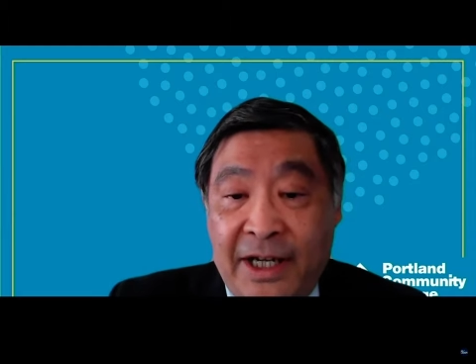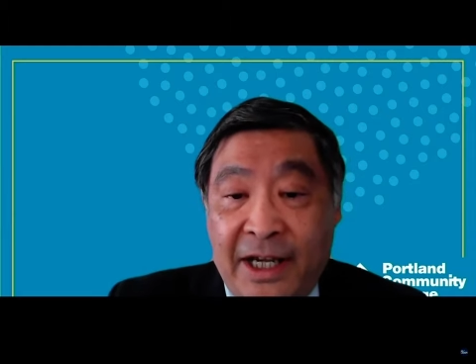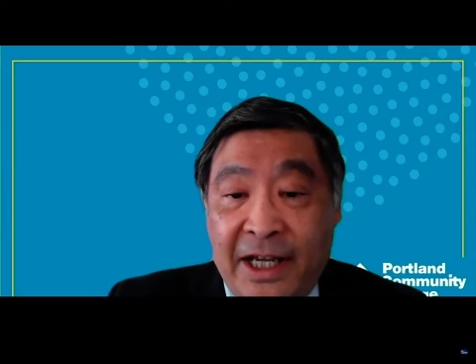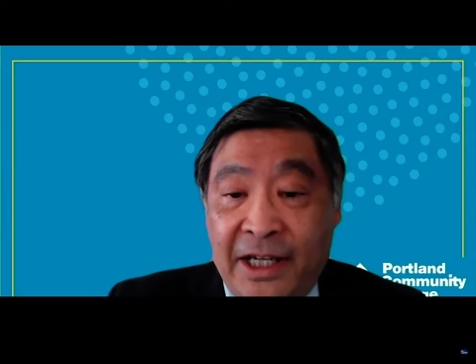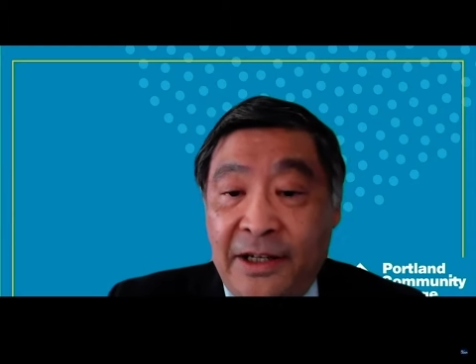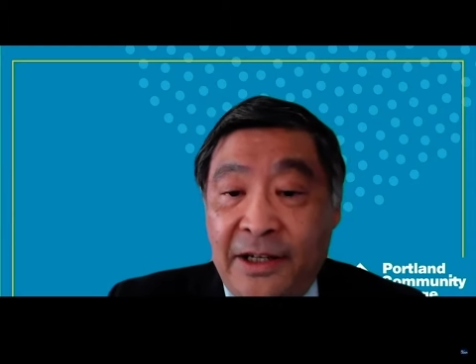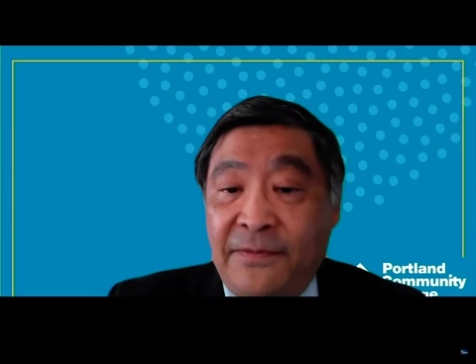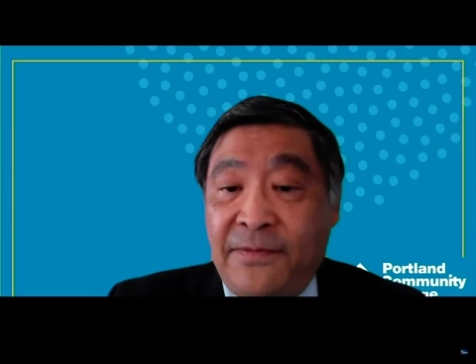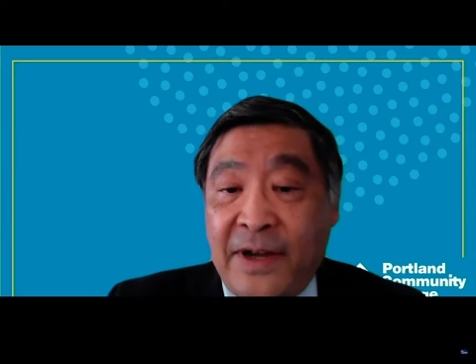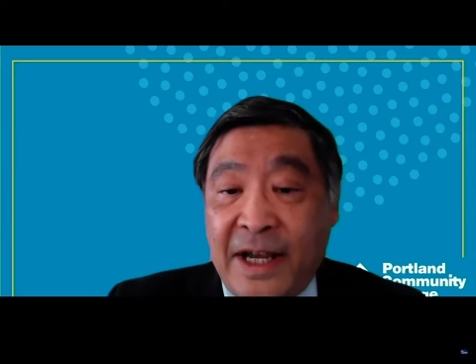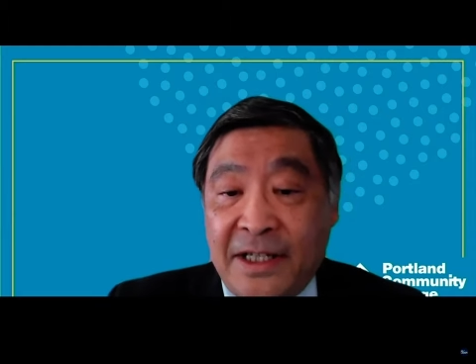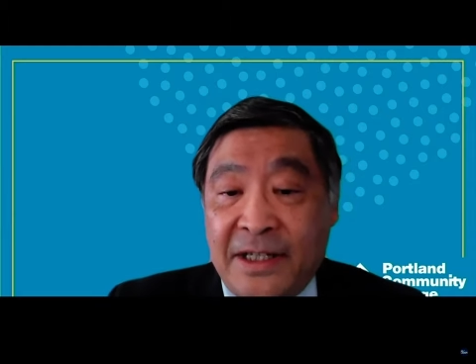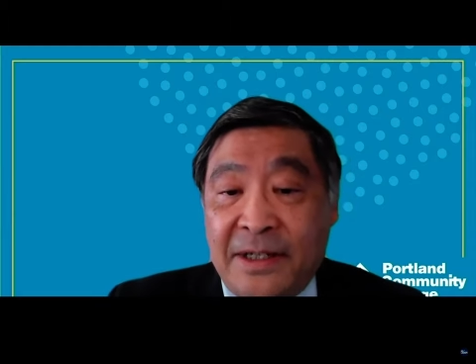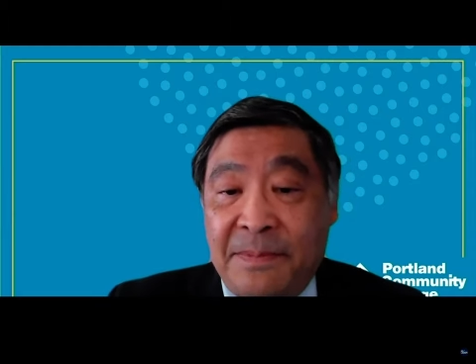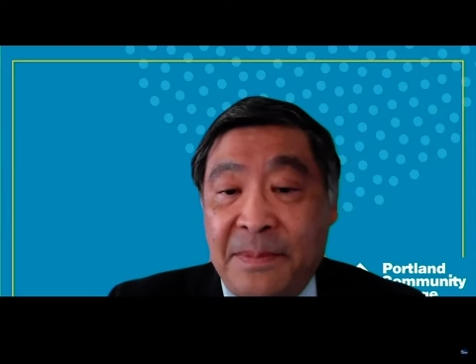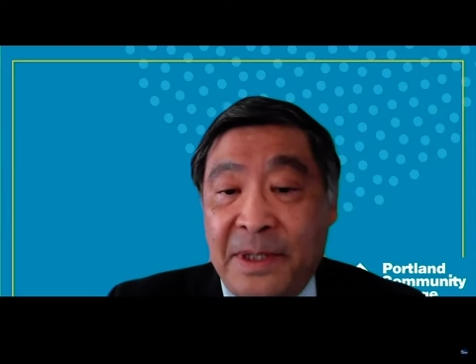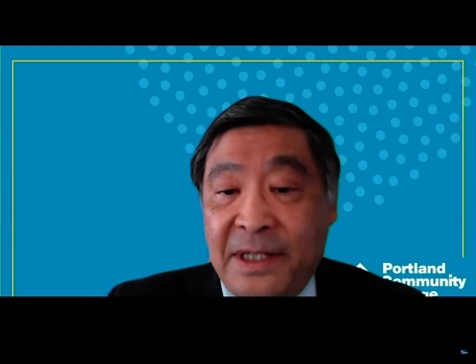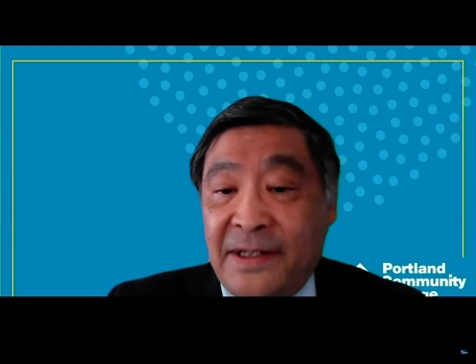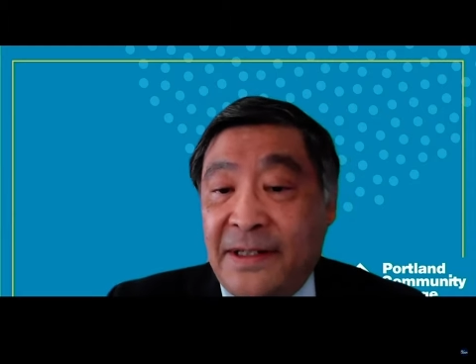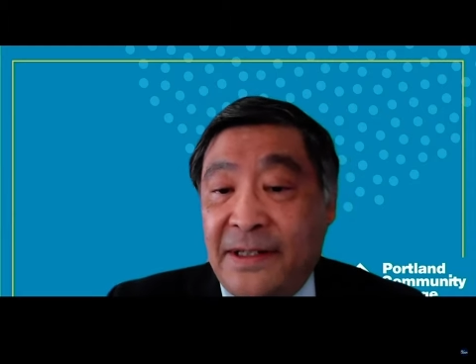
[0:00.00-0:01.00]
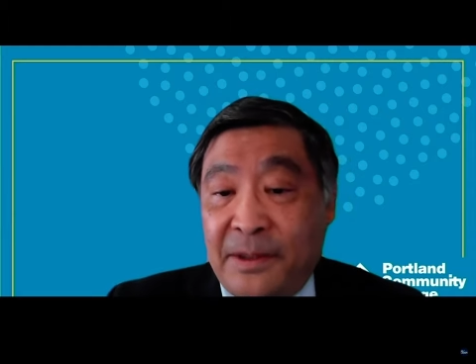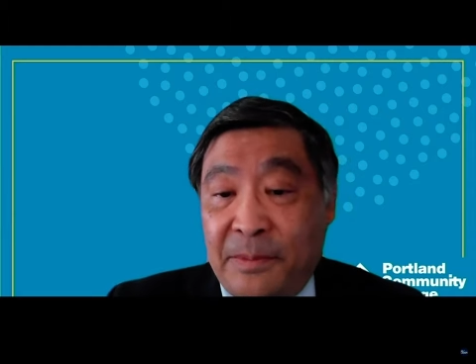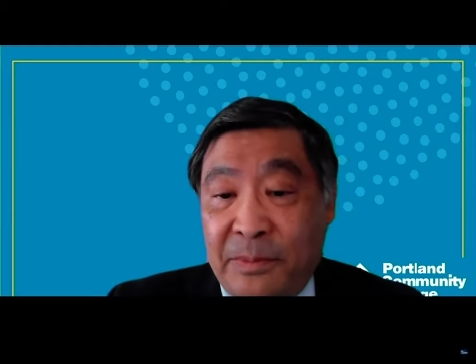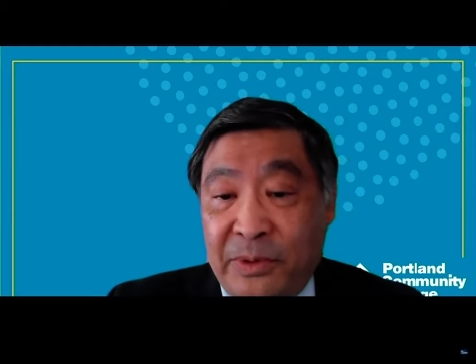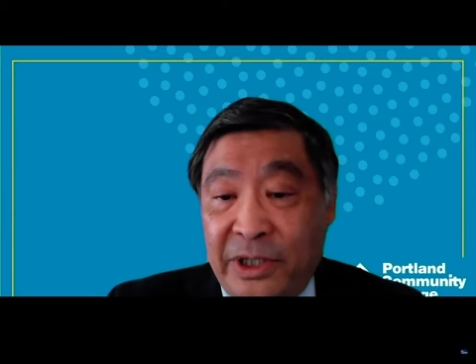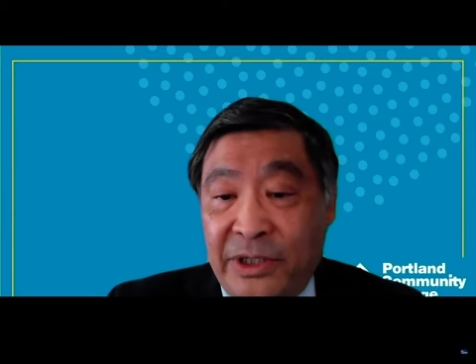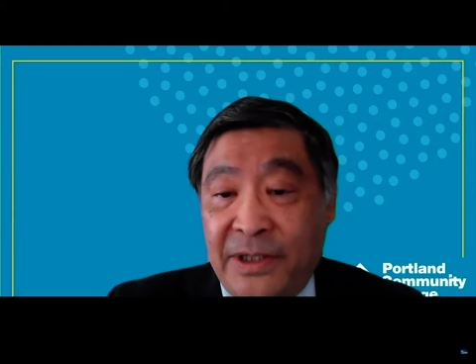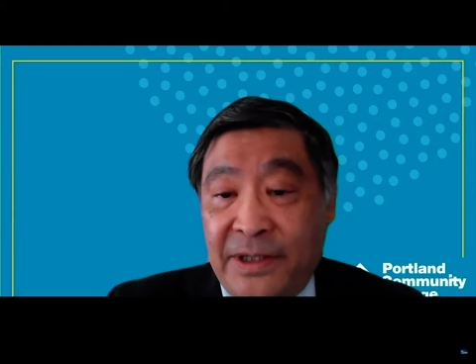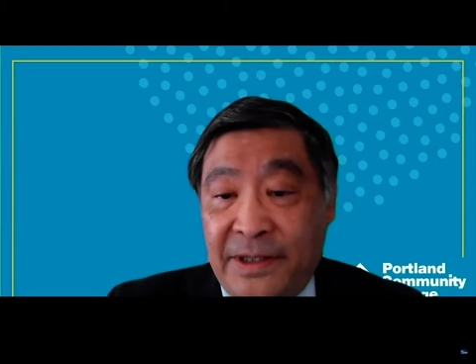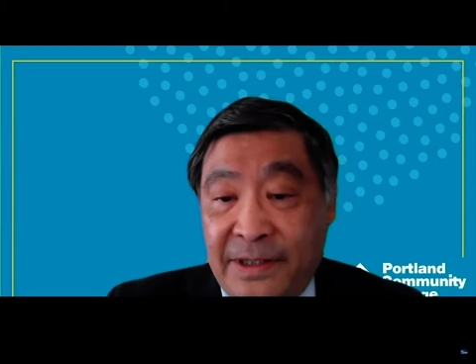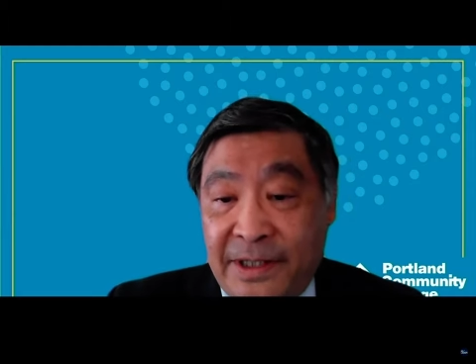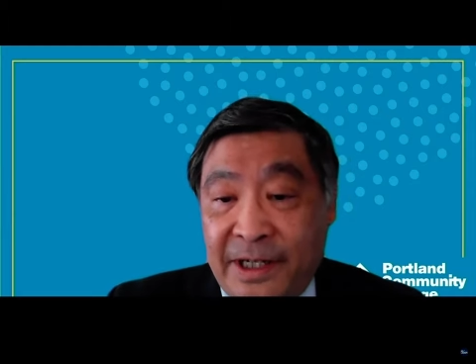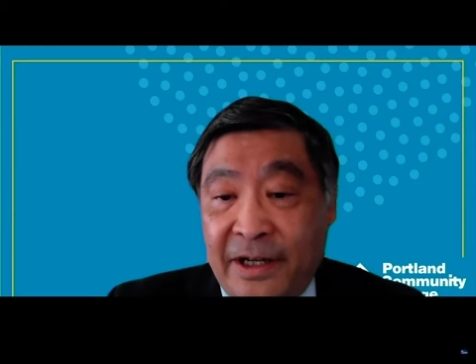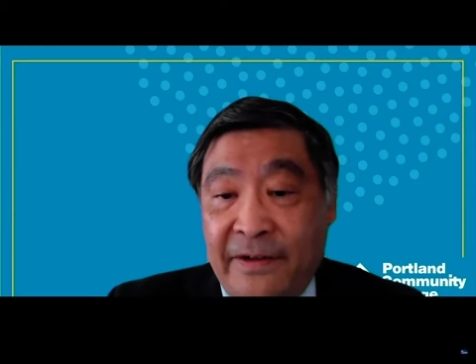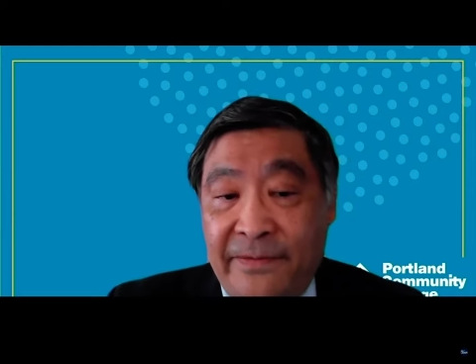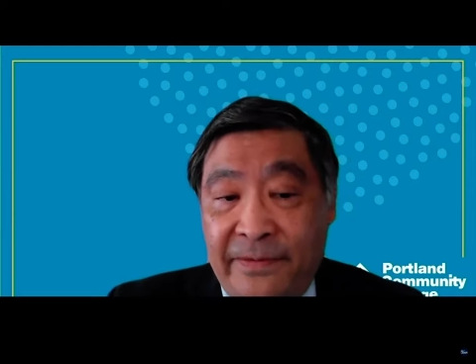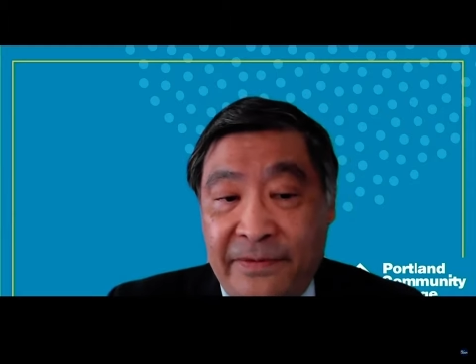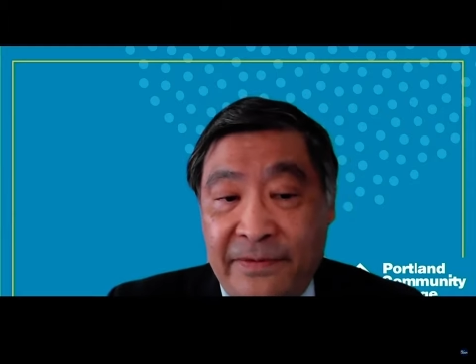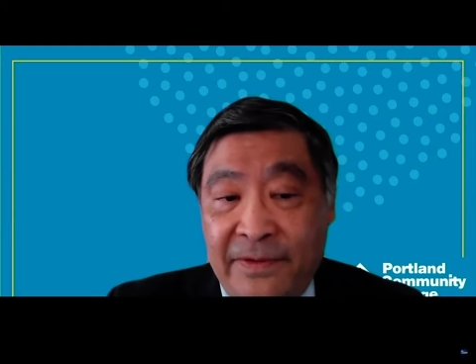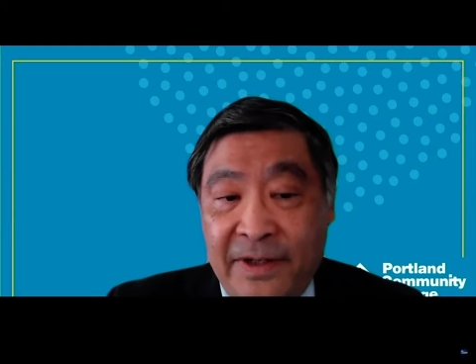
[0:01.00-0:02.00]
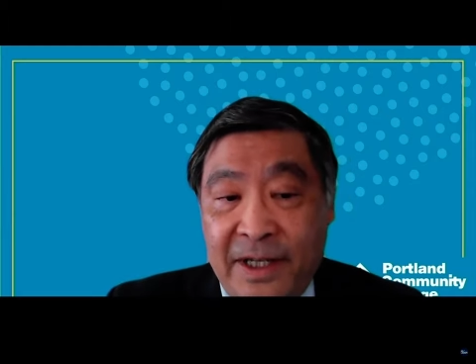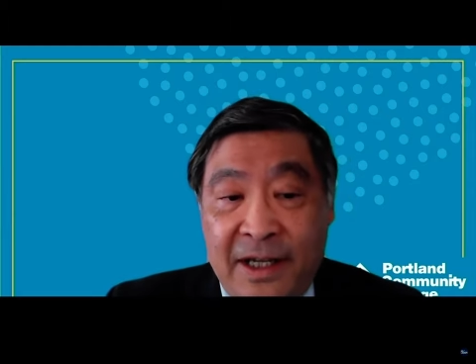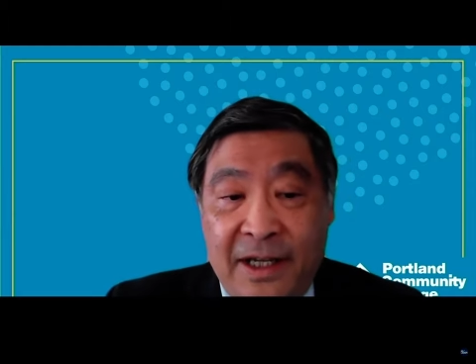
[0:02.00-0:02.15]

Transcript: and investments in the bridge itself